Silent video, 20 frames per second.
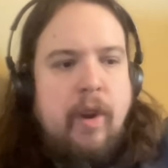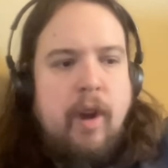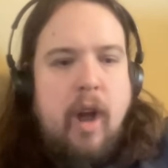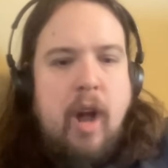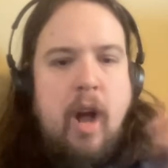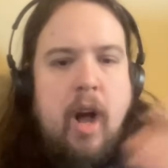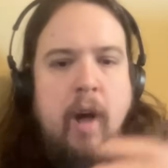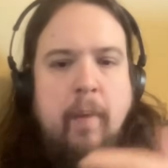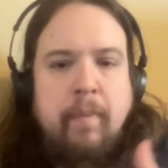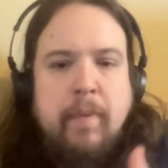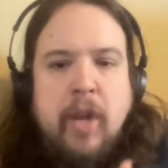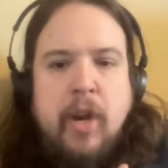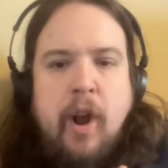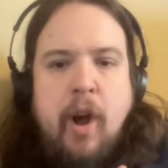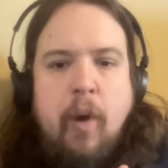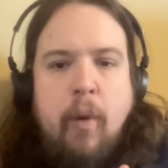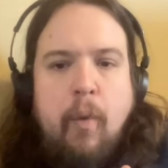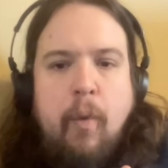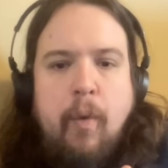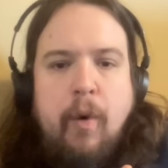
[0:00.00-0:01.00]

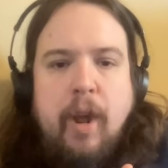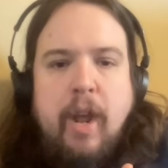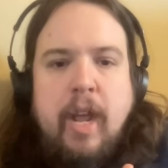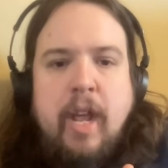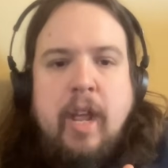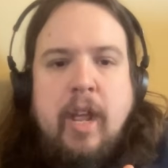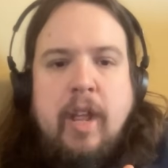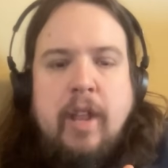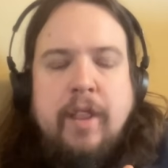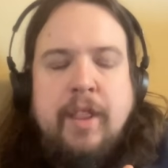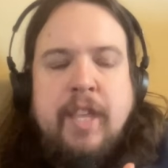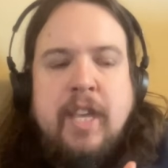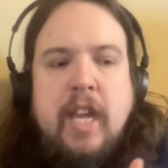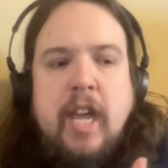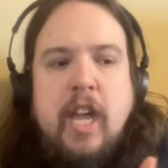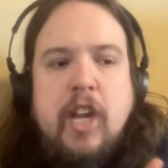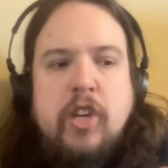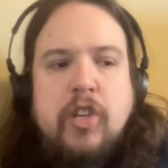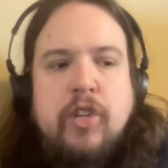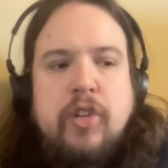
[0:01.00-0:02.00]
The
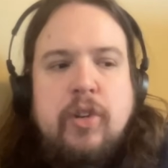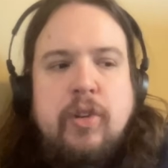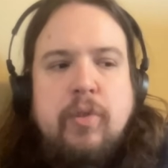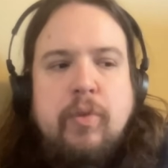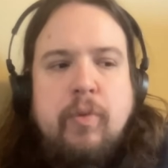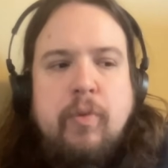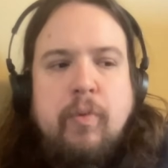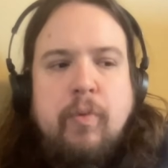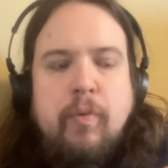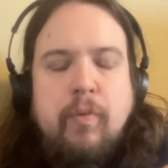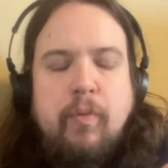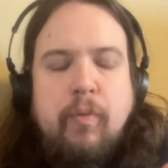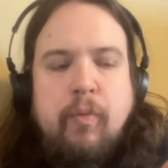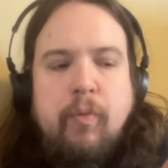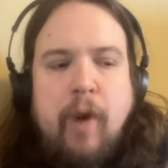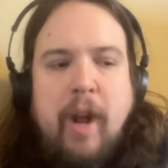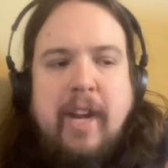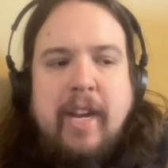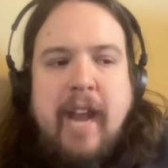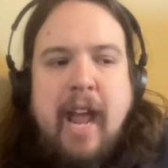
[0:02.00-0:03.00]
issue
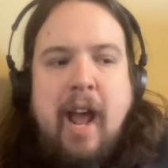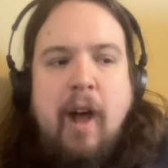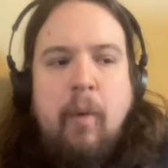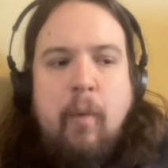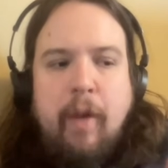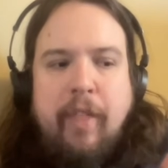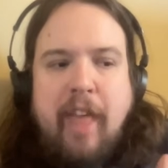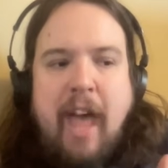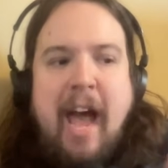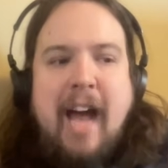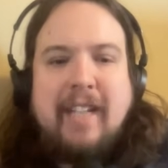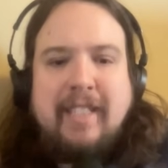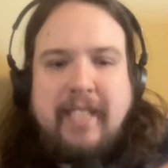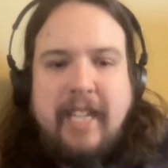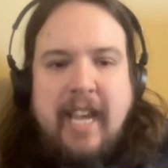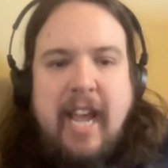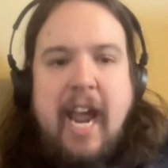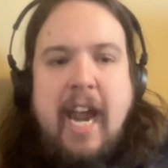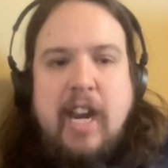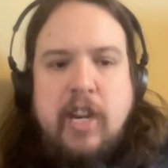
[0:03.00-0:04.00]
right now with as
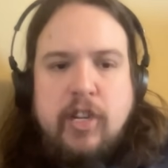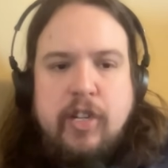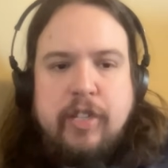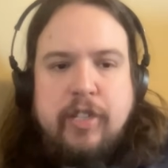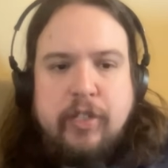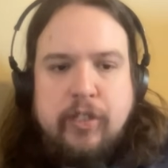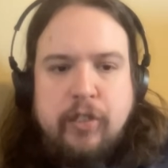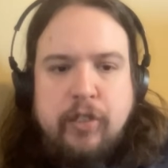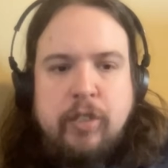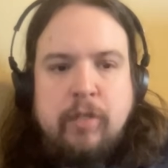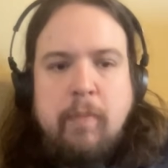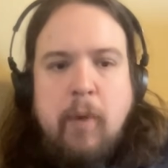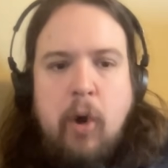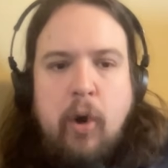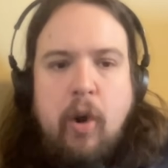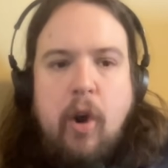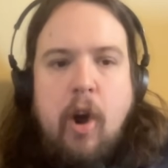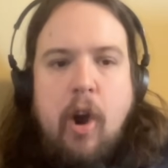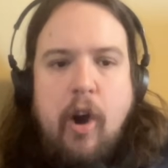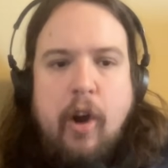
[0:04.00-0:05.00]
he ages as a
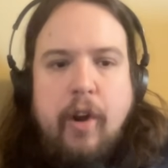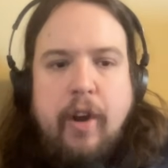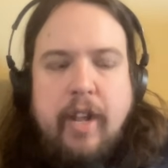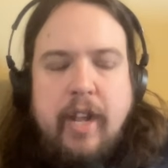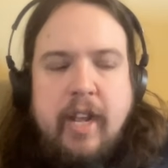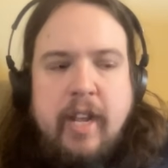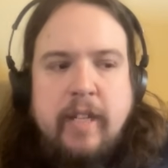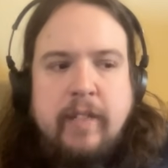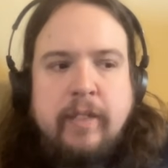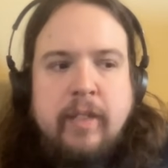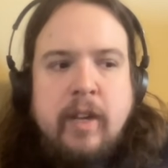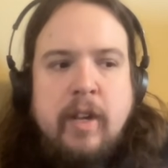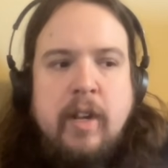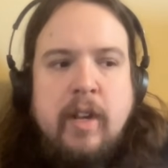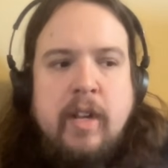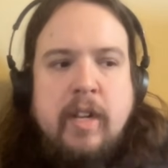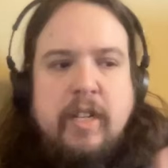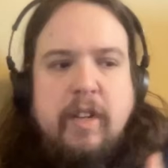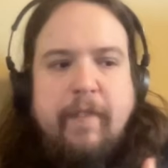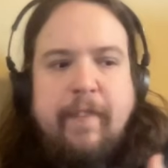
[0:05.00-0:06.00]
small guard is
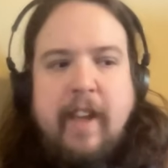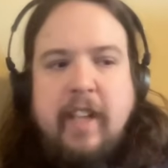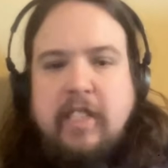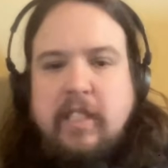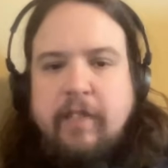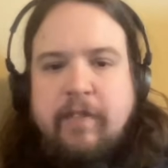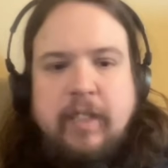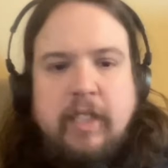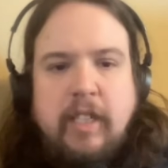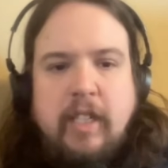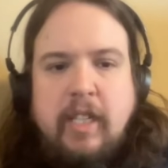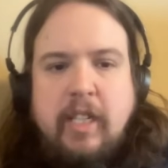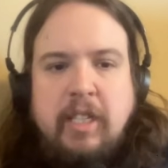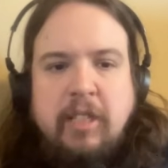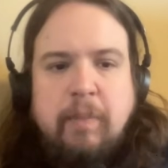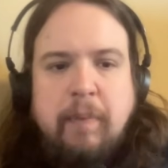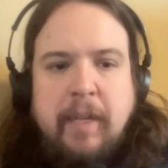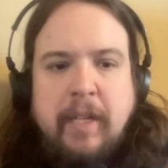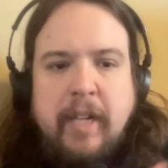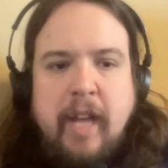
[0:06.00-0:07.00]
defensively
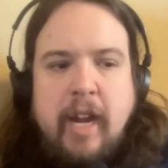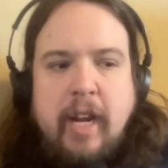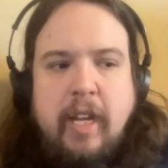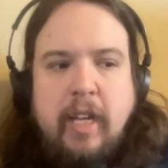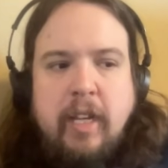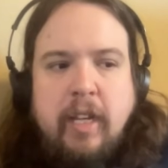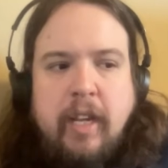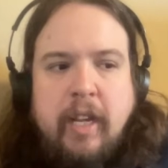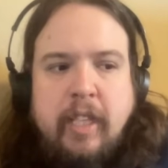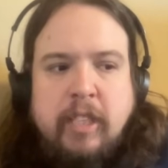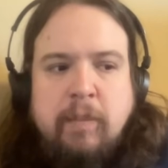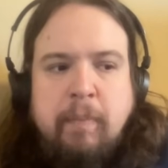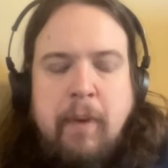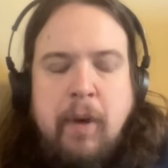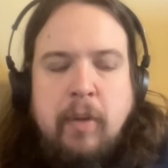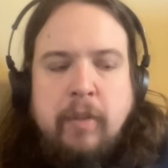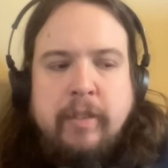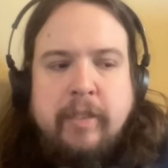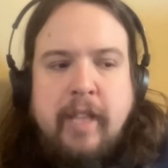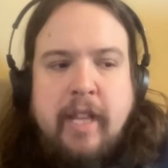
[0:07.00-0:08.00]
he's been getting
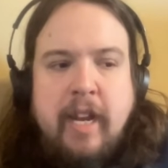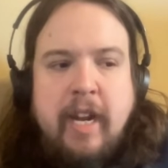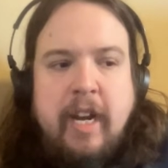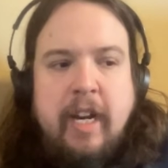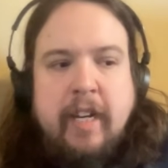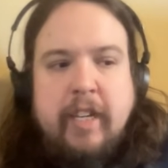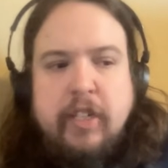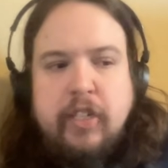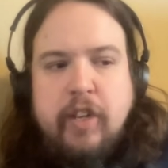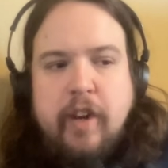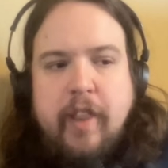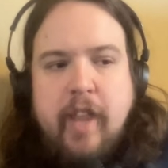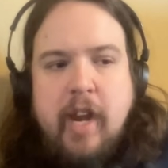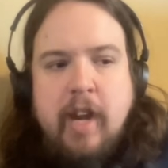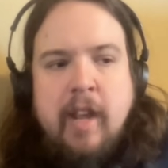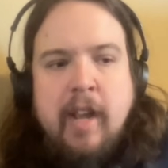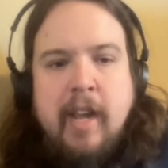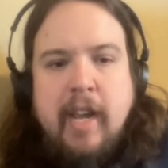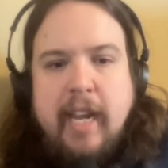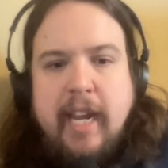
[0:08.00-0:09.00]
exposed, and then in addition to
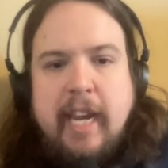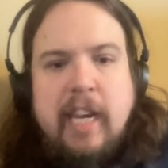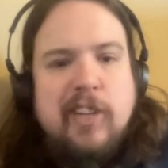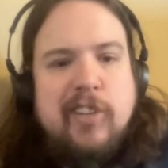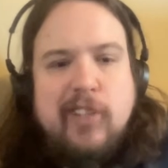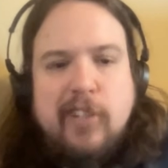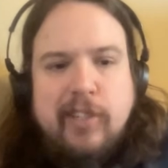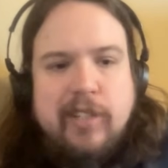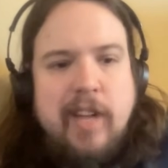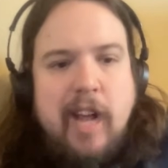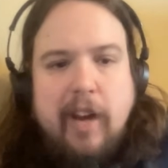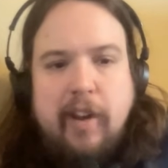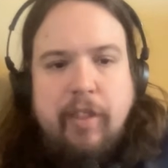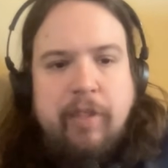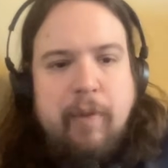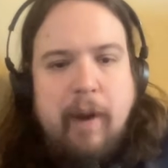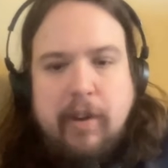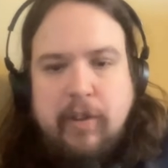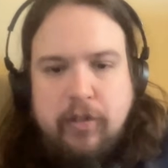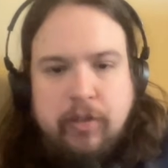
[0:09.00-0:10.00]
that he's just not a
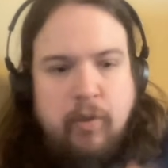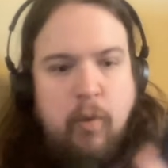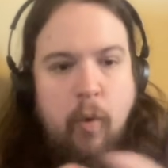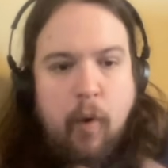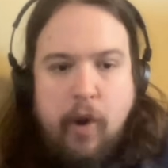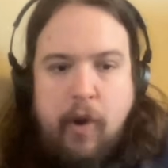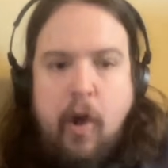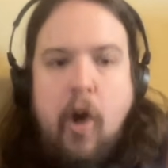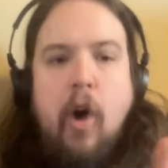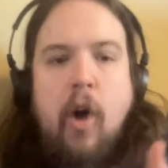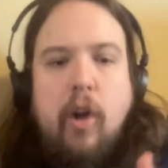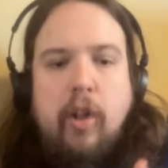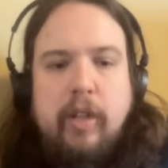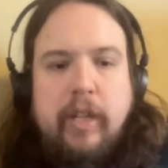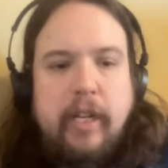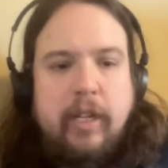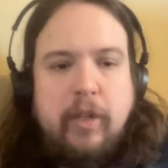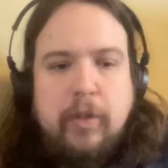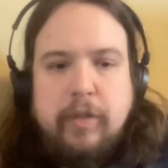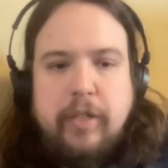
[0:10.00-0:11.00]
threat to score at all.
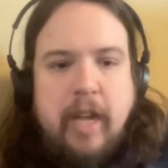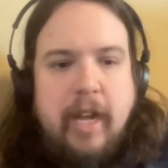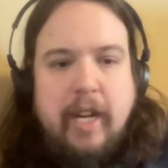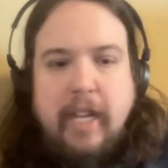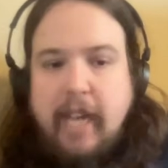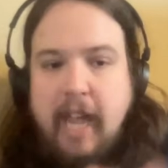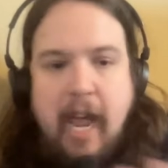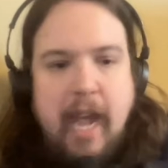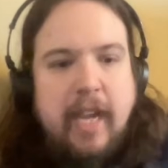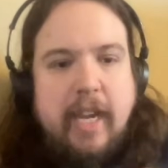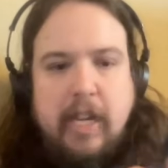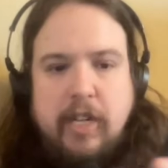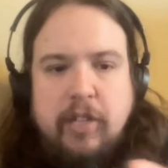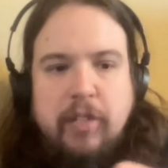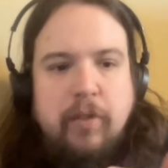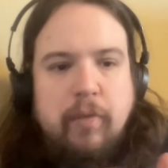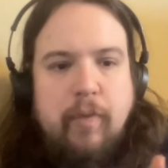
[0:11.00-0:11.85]
Like you said, he can't get to the